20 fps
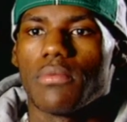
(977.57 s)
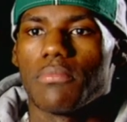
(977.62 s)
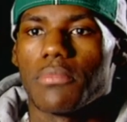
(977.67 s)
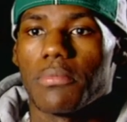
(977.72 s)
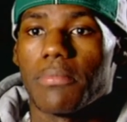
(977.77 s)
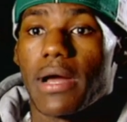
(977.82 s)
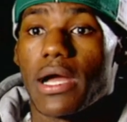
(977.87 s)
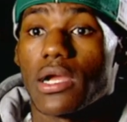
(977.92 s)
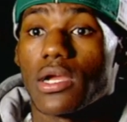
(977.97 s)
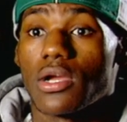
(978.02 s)

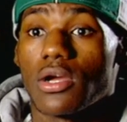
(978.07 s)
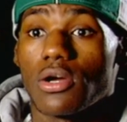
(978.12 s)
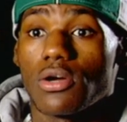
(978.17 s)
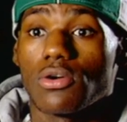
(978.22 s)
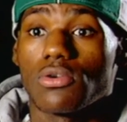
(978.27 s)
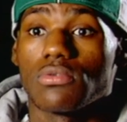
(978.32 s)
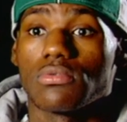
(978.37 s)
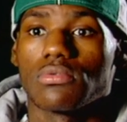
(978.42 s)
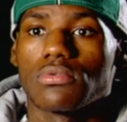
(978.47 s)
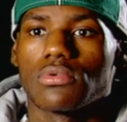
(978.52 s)
But my
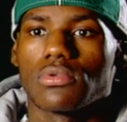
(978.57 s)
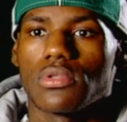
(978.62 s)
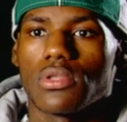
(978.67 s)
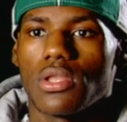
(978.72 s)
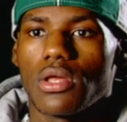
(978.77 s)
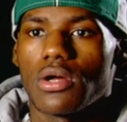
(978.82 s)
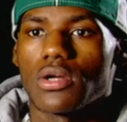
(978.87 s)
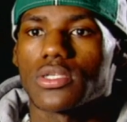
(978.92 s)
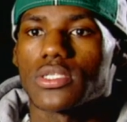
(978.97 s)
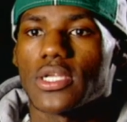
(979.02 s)
goal,
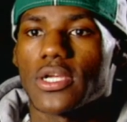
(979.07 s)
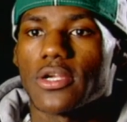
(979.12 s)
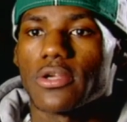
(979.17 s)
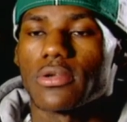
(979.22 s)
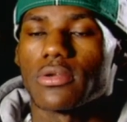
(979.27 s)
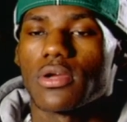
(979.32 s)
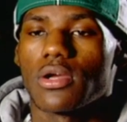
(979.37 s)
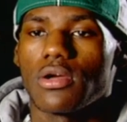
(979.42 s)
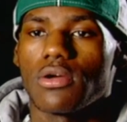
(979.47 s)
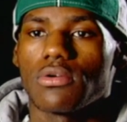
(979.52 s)

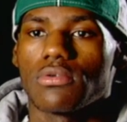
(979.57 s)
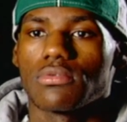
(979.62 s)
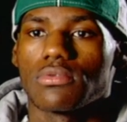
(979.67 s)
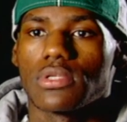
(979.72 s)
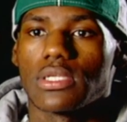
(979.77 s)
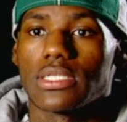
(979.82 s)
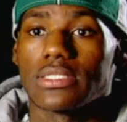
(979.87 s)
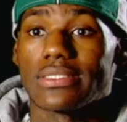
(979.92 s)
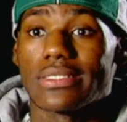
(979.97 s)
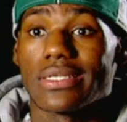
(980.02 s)
long-term goal,
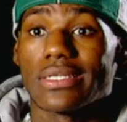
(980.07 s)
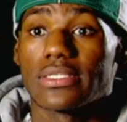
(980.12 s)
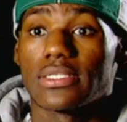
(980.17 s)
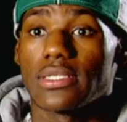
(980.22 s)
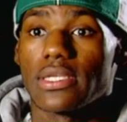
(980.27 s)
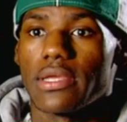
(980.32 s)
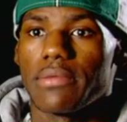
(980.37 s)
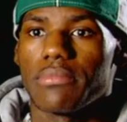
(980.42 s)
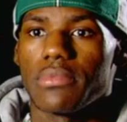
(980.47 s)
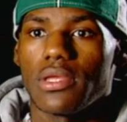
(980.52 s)
is to get
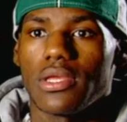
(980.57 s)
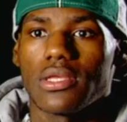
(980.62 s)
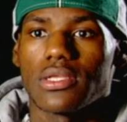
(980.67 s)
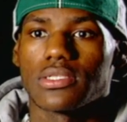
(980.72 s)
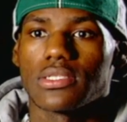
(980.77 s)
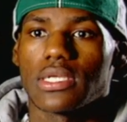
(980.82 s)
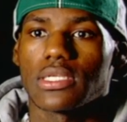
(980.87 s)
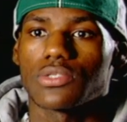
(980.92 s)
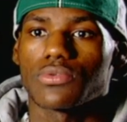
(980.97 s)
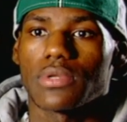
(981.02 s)
to the NBA.
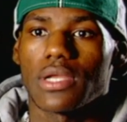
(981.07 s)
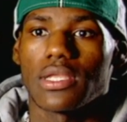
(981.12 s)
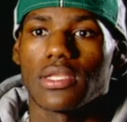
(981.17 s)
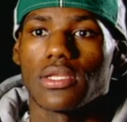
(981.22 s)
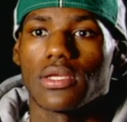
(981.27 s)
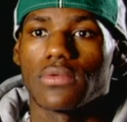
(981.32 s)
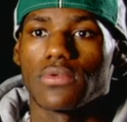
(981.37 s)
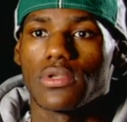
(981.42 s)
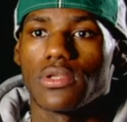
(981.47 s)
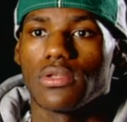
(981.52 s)
And that's what I
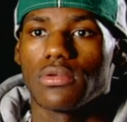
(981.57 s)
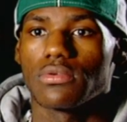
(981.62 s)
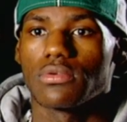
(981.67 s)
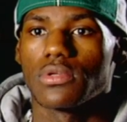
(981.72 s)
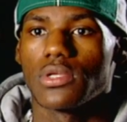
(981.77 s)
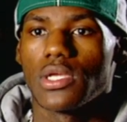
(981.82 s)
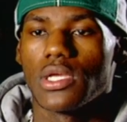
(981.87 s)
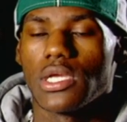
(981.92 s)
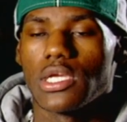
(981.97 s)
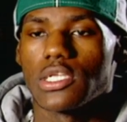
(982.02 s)
love to do,
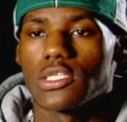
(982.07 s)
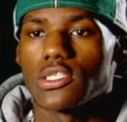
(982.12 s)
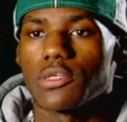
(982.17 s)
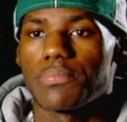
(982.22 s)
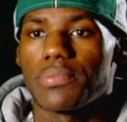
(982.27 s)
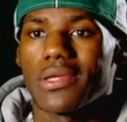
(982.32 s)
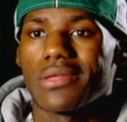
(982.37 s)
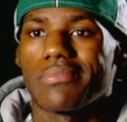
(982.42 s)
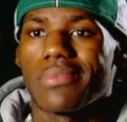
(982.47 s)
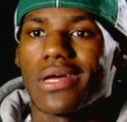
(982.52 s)
is to
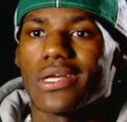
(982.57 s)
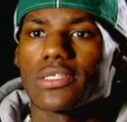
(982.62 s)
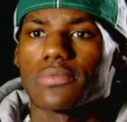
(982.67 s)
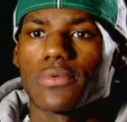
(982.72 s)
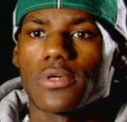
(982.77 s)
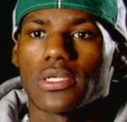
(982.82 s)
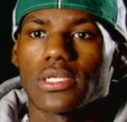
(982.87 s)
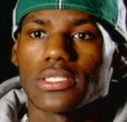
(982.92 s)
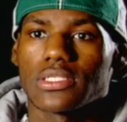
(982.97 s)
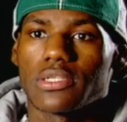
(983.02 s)
play
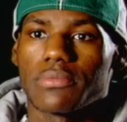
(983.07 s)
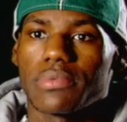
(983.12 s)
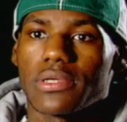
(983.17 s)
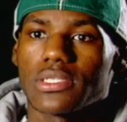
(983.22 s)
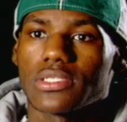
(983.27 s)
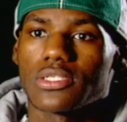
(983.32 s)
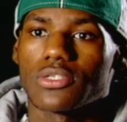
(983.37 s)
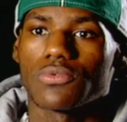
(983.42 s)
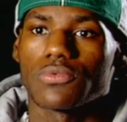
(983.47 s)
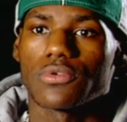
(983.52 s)
basketball against the
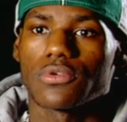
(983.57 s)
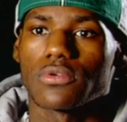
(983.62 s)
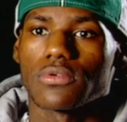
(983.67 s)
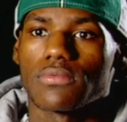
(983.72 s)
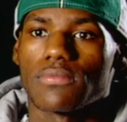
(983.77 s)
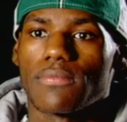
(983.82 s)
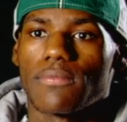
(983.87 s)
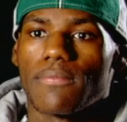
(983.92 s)
best in the world.